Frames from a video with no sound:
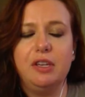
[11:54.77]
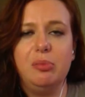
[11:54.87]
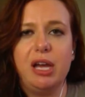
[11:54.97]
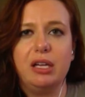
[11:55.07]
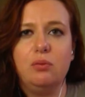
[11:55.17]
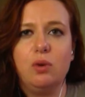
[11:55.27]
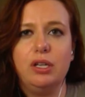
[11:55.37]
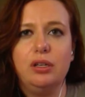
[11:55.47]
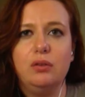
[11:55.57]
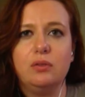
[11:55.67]
feedback in
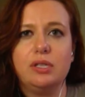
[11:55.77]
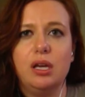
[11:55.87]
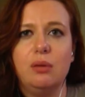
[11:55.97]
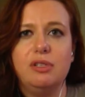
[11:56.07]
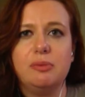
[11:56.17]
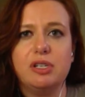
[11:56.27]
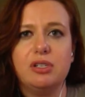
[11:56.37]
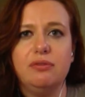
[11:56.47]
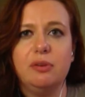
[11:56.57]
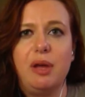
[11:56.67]
OneNote, um,
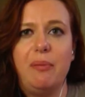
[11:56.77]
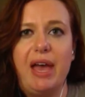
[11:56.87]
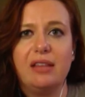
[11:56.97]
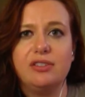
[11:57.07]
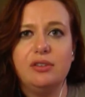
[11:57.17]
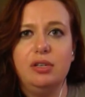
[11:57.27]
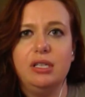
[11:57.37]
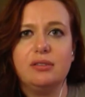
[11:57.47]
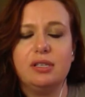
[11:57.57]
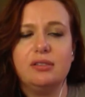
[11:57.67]
especially for my math
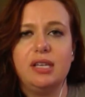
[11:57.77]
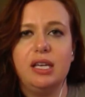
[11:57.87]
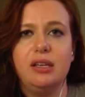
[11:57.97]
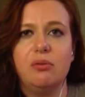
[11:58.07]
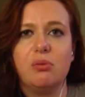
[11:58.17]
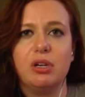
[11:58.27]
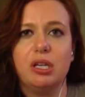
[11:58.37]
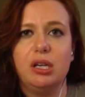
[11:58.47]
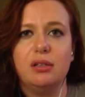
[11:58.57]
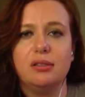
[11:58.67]
students. Let's say that we're
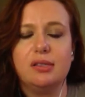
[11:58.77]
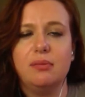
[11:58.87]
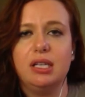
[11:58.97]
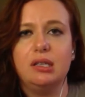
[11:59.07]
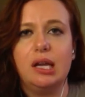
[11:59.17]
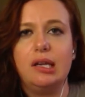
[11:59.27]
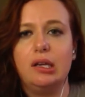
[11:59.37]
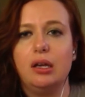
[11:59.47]
working on something like